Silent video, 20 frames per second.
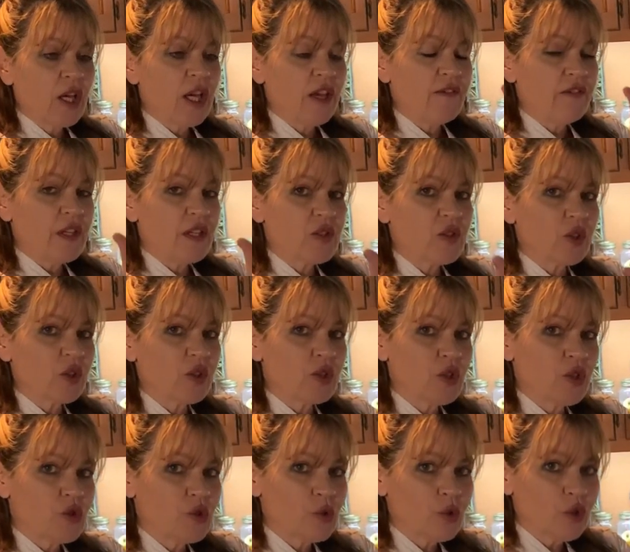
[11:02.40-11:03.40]
If they start
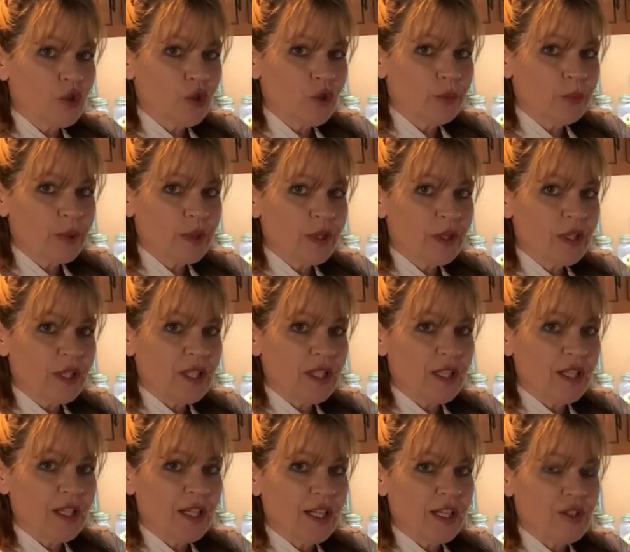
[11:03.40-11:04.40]
to droop,
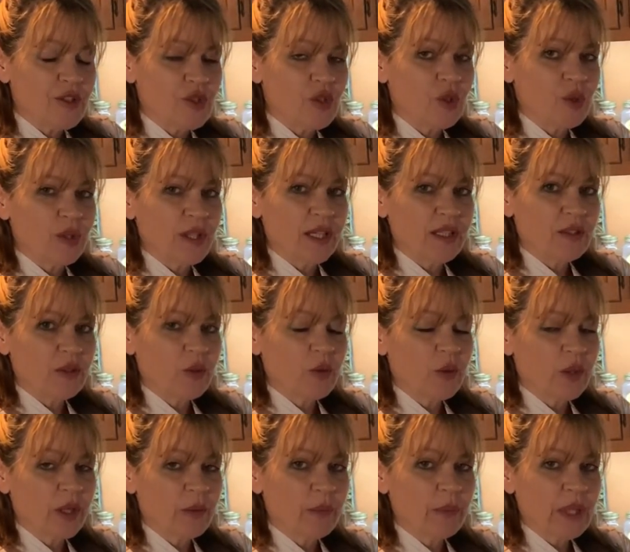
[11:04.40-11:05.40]
it's too late
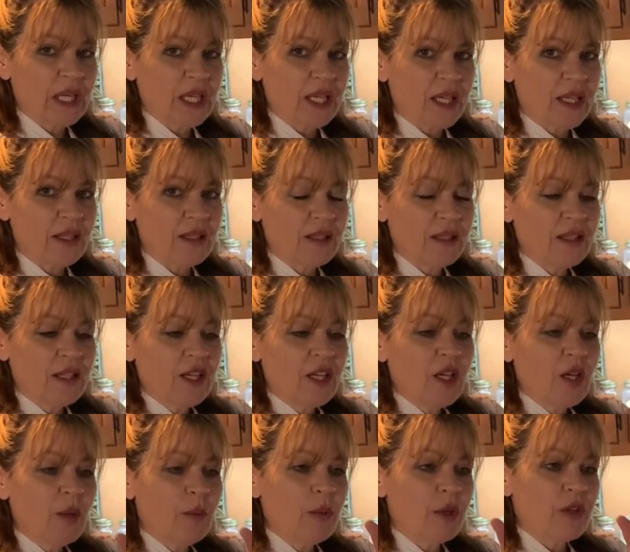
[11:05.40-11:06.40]
to pick it.
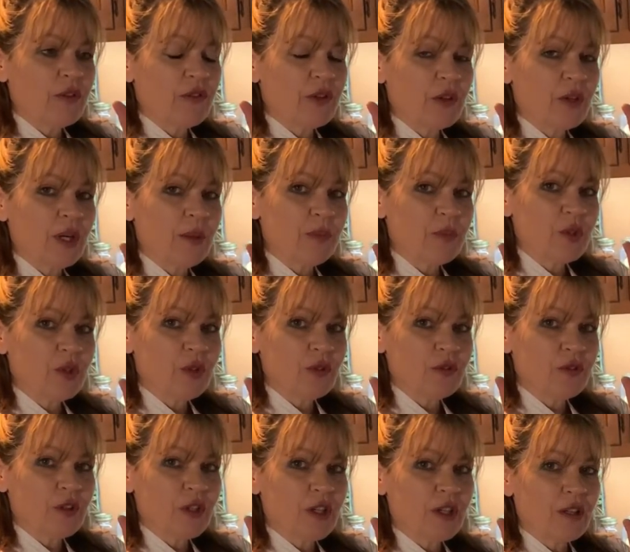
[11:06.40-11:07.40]
But if they're up too
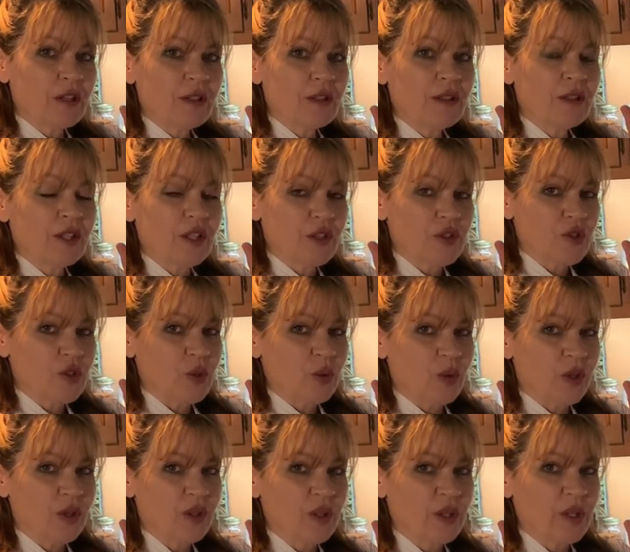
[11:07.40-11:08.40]
far, it's too
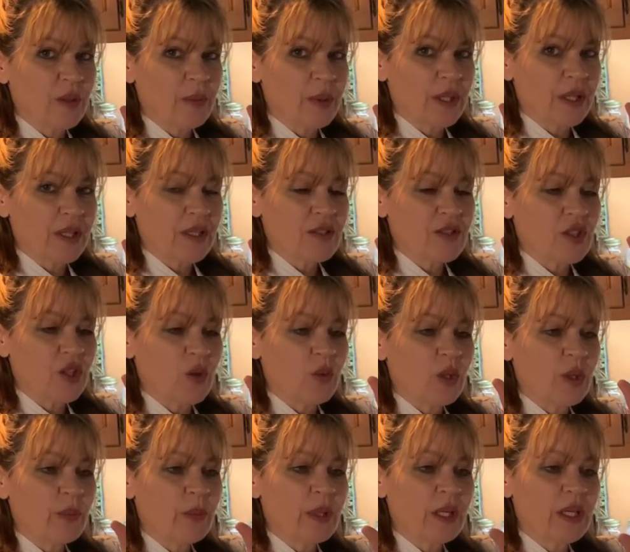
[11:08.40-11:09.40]
early to pick it. So you
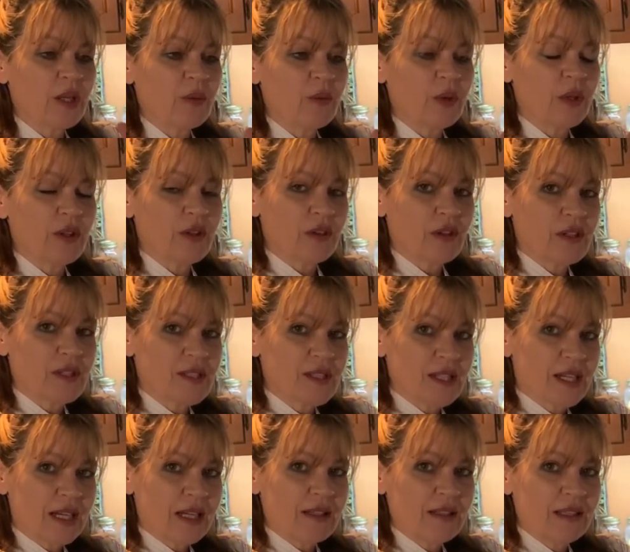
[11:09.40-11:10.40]
want to pick it when they're
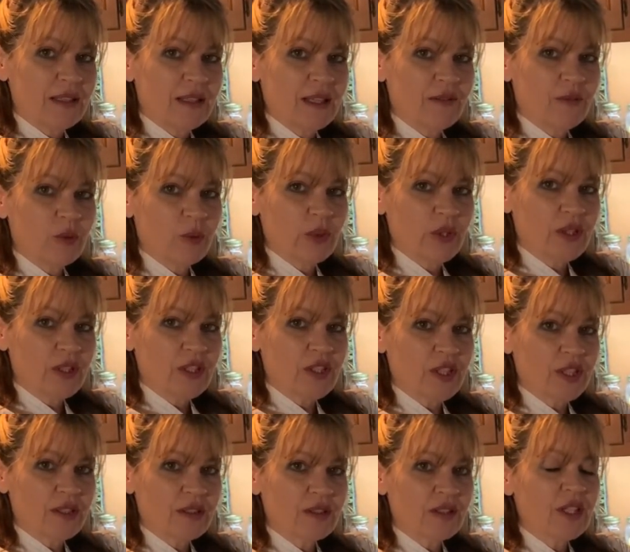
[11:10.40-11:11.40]
exactly level with
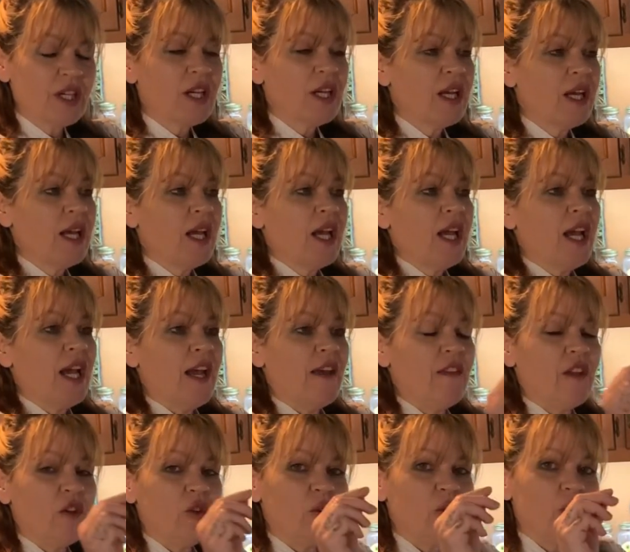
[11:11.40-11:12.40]
each other.
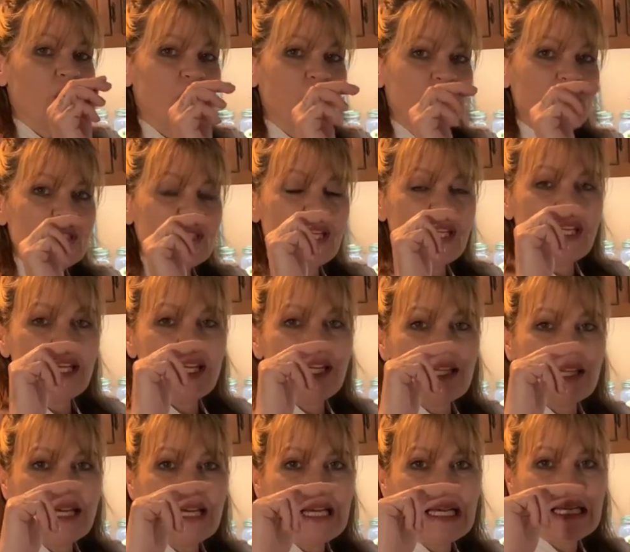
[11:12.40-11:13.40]
And then you're only
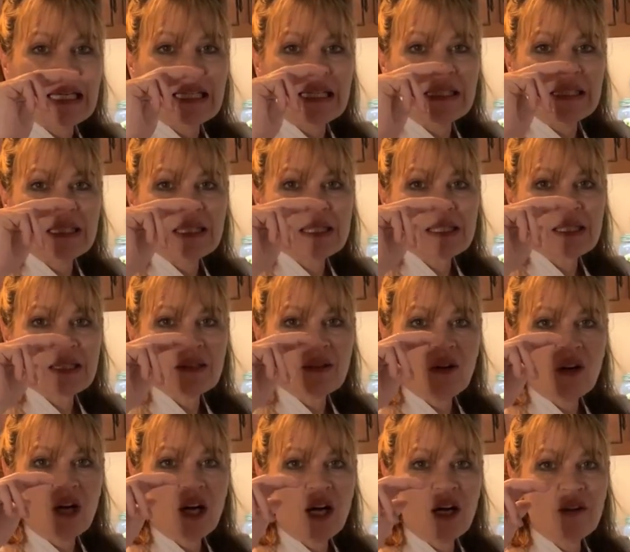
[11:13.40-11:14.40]
taking the heads
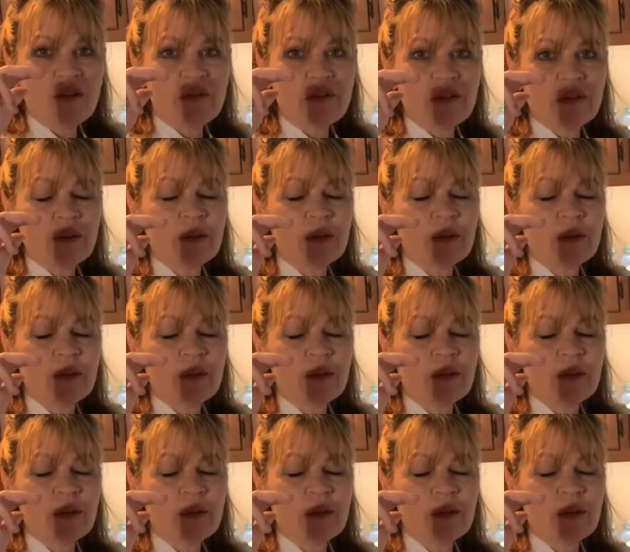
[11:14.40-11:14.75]
off.